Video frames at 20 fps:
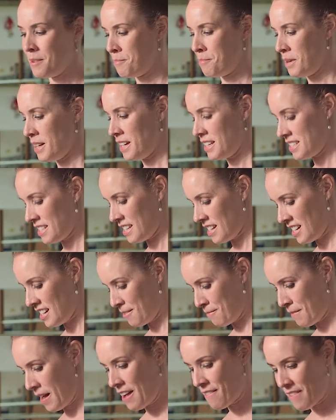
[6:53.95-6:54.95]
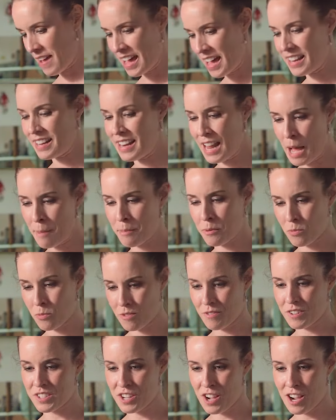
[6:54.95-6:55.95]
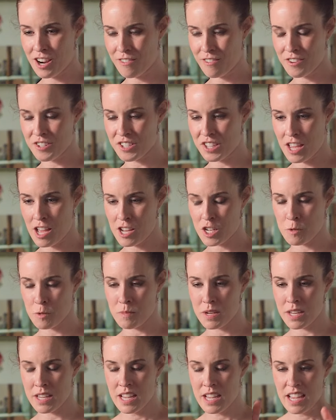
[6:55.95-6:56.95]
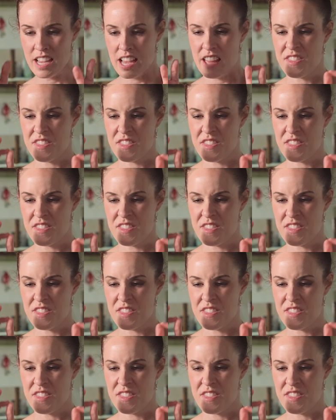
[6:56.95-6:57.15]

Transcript: But um, I've had it happen where photographers catch me